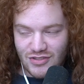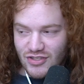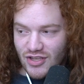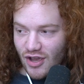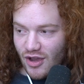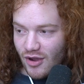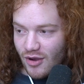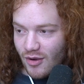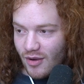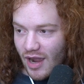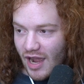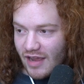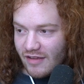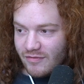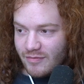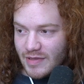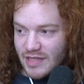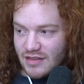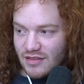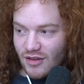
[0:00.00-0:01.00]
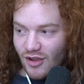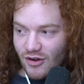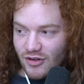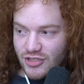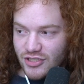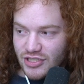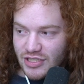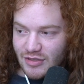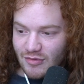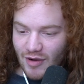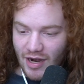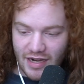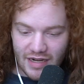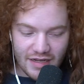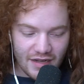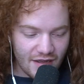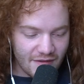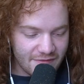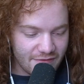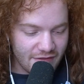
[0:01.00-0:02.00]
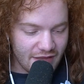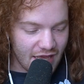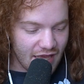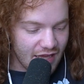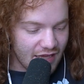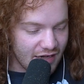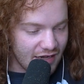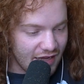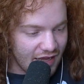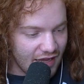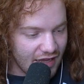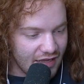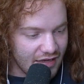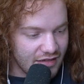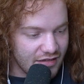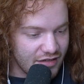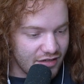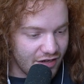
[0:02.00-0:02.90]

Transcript: So I've been largely writing off of that and,